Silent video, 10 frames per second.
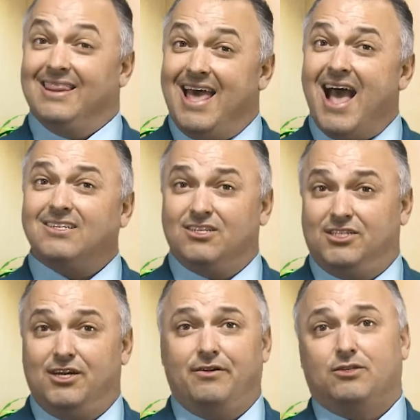That's a
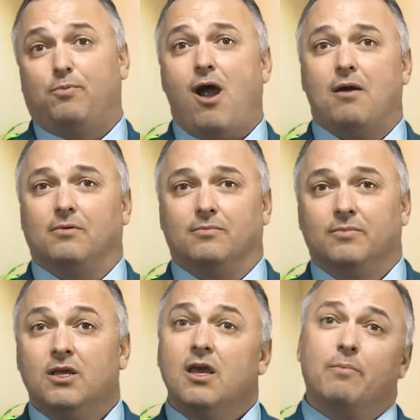serious problem.
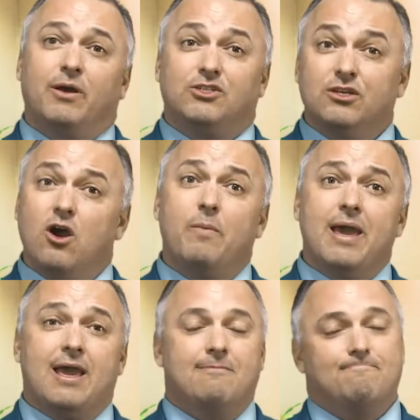But you know
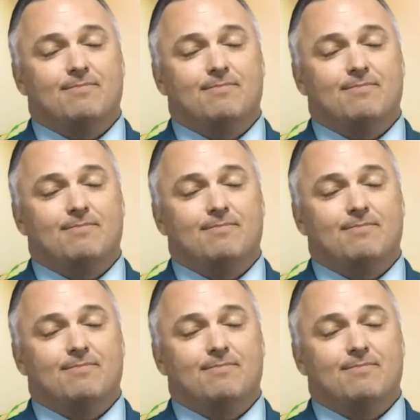me,